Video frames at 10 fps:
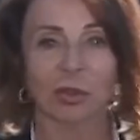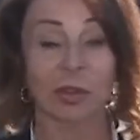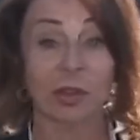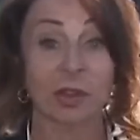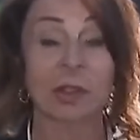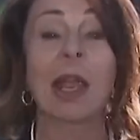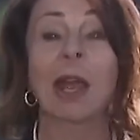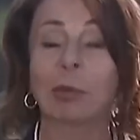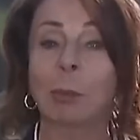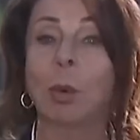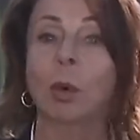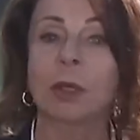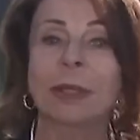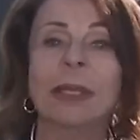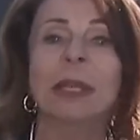services have
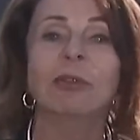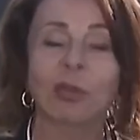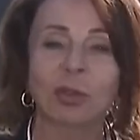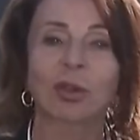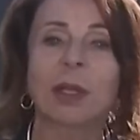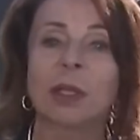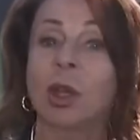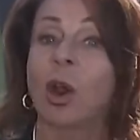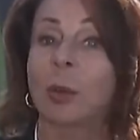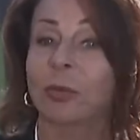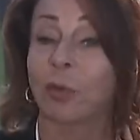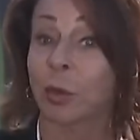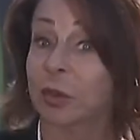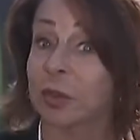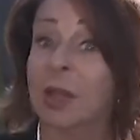reportedly infiltrated the armed
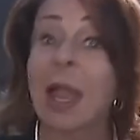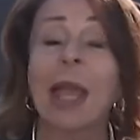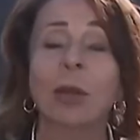forces